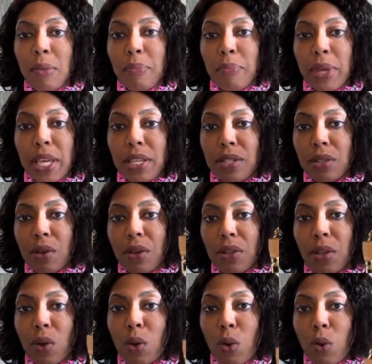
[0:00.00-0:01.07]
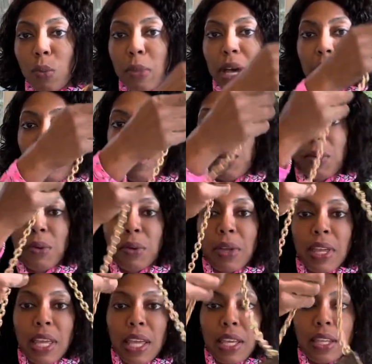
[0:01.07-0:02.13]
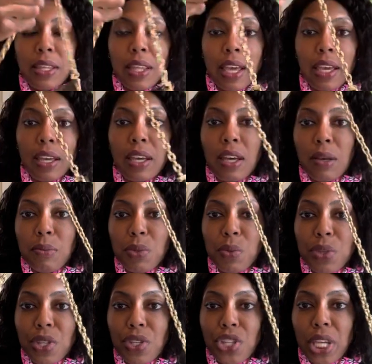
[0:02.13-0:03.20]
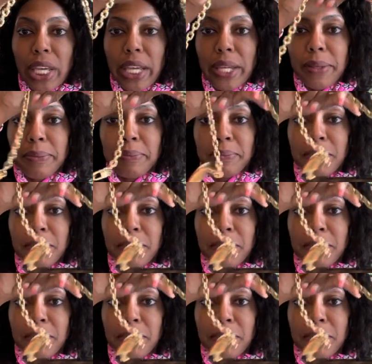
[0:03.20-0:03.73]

Based on the old model that comes with the chain,